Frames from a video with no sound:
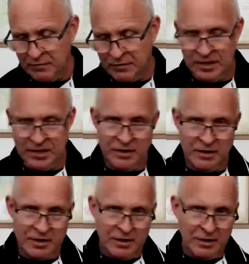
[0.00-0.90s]
of
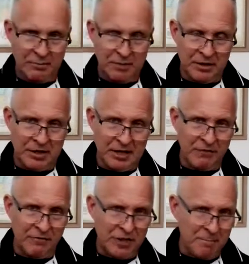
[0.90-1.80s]
the, the ability
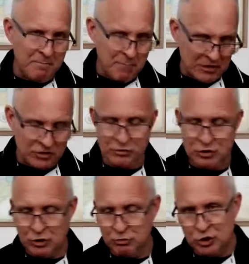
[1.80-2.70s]
of the
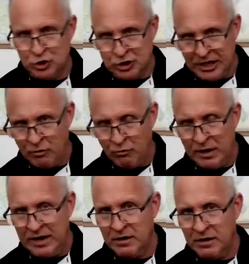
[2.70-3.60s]
muscle to
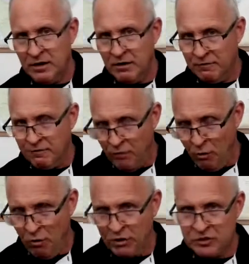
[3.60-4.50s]
generate
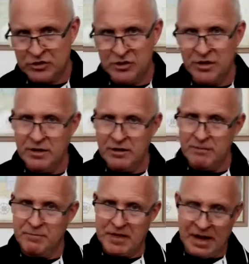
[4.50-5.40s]
force
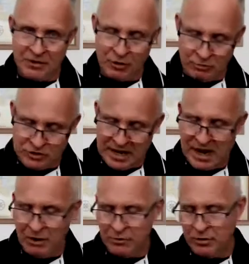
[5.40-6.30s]
either goes
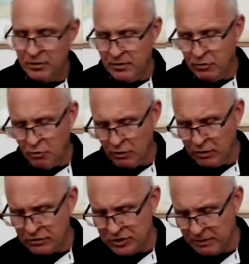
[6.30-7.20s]
down or
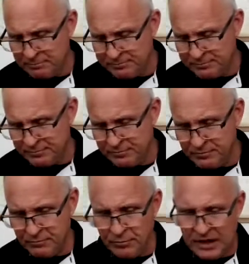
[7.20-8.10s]
goes up.
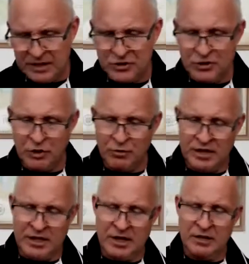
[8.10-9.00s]
And so
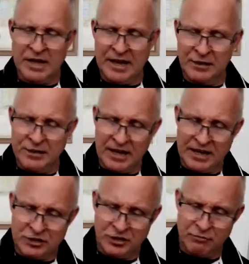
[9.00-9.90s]
the uh, length
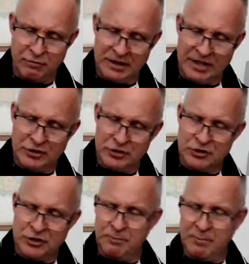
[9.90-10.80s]
tension
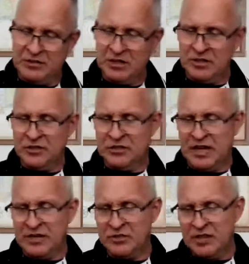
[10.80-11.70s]
relationship basically
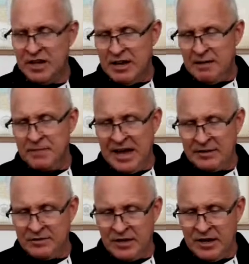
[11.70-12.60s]
says
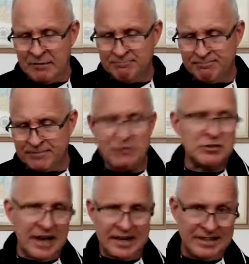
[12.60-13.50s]
that um,
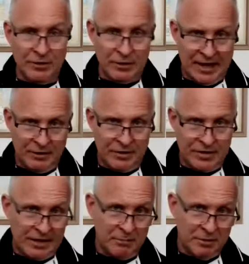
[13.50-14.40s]
there's an ideal length
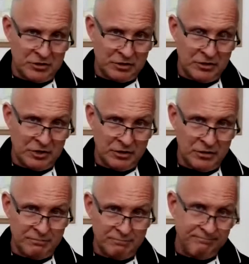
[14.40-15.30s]
that the muscle is
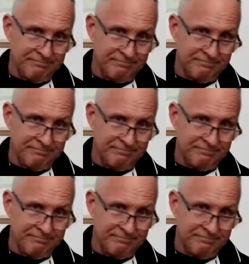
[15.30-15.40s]
under,